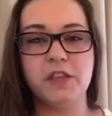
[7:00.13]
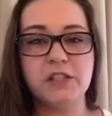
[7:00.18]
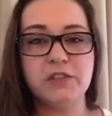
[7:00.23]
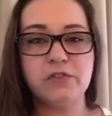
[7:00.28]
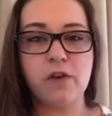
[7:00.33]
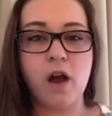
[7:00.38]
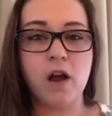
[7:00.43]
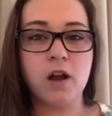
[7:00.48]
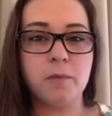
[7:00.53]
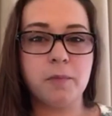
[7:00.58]
This
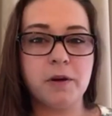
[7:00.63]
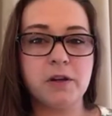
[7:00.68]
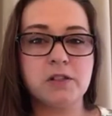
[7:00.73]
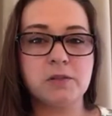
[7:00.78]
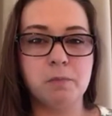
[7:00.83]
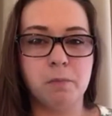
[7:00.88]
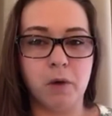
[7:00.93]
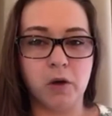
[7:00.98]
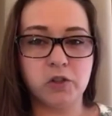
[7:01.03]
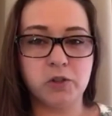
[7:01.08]
frog
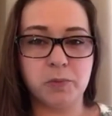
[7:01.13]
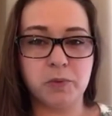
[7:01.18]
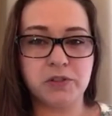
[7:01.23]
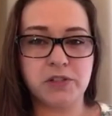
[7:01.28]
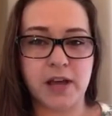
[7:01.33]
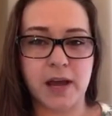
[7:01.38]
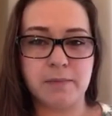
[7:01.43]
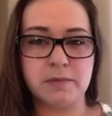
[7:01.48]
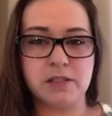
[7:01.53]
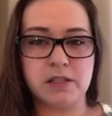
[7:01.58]
appears multiple
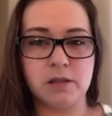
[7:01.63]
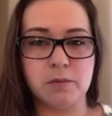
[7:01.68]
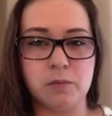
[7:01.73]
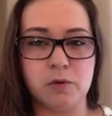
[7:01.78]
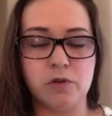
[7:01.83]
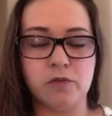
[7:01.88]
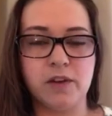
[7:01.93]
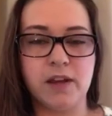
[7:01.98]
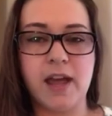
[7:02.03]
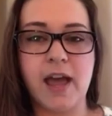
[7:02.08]
times
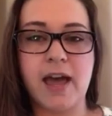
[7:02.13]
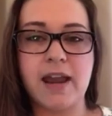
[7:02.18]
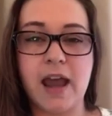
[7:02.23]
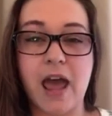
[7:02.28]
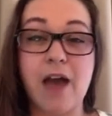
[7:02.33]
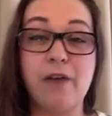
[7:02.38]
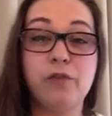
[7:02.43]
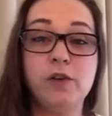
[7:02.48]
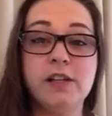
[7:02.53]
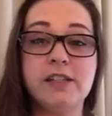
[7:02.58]
movie, and
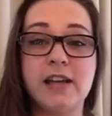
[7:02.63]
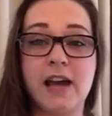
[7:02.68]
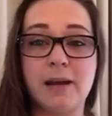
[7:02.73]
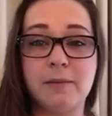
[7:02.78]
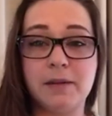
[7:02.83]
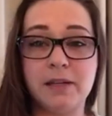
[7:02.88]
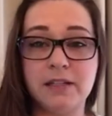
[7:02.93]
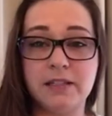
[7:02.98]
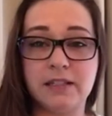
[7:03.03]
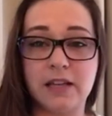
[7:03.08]
every
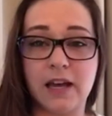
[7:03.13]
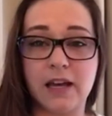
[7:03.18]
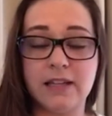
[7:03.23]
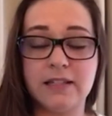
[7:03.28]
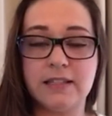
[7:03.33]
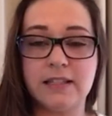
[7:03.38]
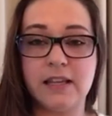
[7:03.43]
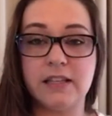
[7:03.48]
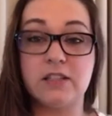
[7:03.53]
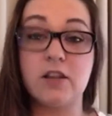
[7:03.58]
time he
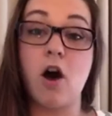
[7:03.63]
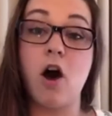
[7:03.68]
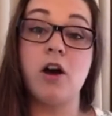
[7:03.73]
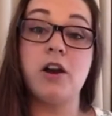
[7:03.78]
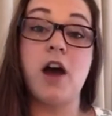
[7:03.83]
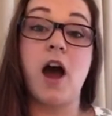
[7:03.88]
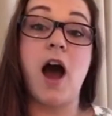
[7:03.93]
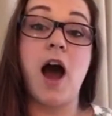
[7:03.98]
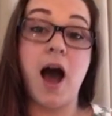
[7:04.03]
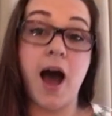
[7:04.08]
does, it's
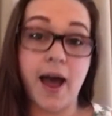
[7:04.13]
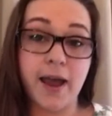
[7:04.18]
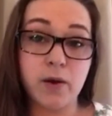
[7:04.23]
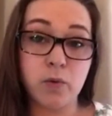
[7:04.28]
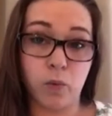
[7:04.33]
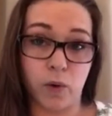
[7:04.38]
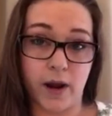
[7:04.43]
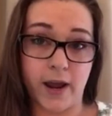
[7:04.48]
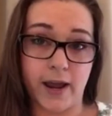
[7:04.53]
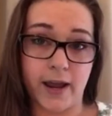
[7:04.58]
on a
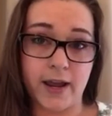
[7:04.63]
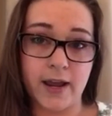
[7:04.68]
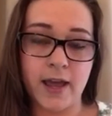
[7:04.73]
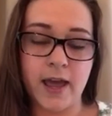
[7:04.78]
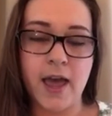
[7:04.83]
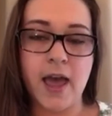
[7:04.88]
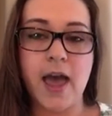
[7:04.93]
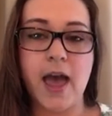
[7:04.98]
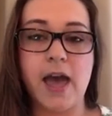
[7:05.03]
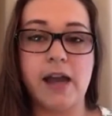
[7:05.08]
highway,
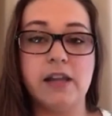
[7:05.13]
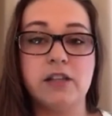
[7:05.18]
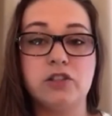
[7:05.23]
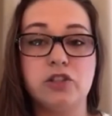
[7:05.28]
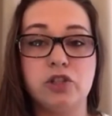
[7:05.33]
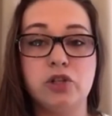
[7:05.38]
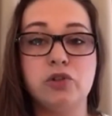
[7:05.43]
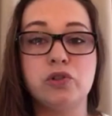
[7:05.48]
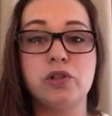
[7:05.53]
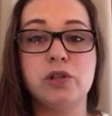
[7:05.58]
and
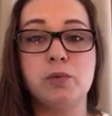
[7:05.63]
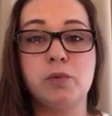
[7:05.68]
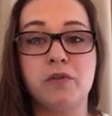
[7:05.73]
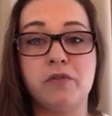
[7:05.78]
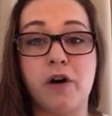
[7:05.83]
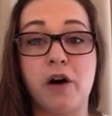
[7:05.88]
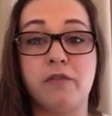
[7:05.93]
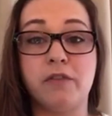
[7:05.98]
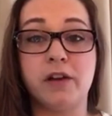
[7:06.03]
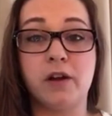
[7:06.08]
it's usually
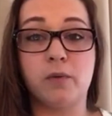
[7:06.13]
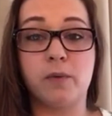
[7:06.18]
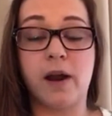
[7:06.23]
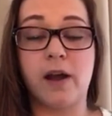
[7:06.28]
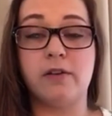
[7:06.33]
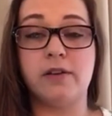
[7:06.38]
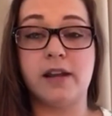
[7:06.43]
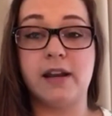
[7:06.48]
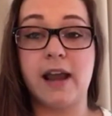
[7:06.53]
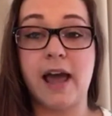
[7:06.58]
revolving
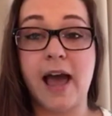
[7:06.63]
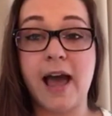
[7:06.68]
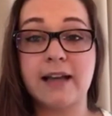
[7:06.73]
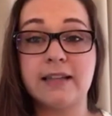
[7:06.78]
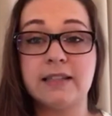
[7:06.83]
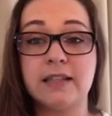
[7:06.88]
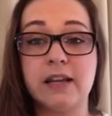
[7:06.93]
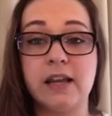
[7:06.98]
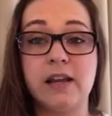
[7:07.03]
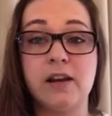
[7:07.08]
around an
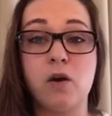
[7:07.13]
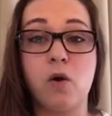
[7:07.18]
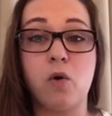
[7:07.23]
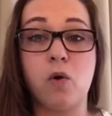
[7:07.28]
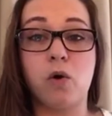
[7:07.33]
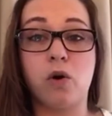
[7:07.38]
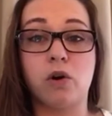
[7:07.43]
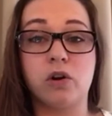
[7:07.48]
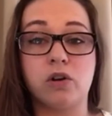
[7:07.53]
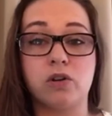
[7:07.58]
accident
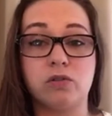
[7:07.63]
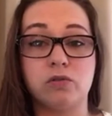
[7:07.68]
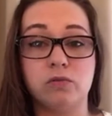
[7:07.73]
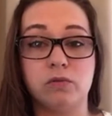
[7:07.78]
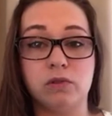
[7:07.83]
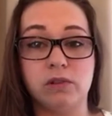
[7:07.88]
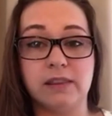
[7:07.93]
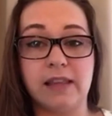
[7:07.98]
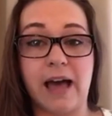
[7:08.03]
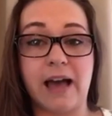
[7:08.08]
or
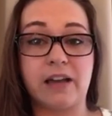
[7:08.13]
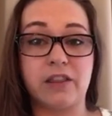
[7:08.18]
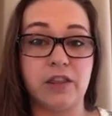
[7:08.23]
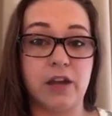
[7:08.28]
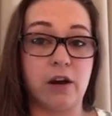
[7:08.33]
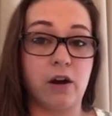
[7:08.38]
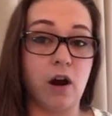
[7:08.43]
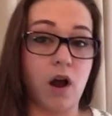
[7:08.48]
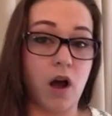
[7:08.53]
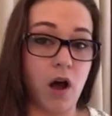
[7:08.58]
lack
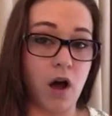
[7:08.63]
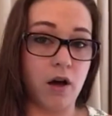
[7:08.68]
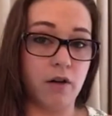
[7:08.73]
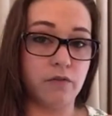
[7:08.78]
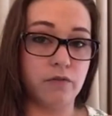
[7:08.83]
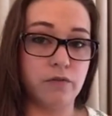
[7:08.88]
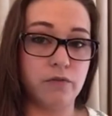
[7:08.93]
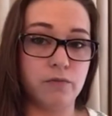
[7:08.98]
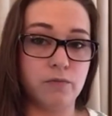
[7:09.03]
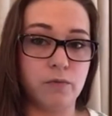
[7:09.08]

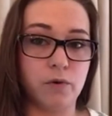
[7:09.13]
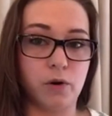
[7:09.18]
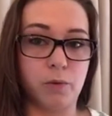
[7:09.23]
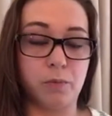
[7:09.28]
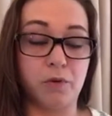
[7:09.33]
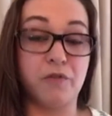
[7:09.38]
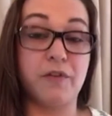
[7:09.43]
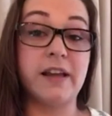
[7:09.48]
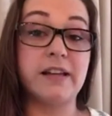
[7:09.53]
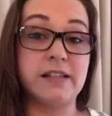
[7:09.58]
thereof, or
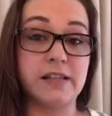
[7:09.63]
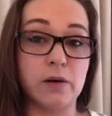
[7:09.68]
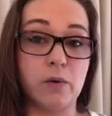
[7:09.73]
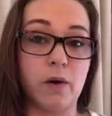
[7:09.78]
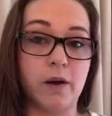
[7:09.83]
preventing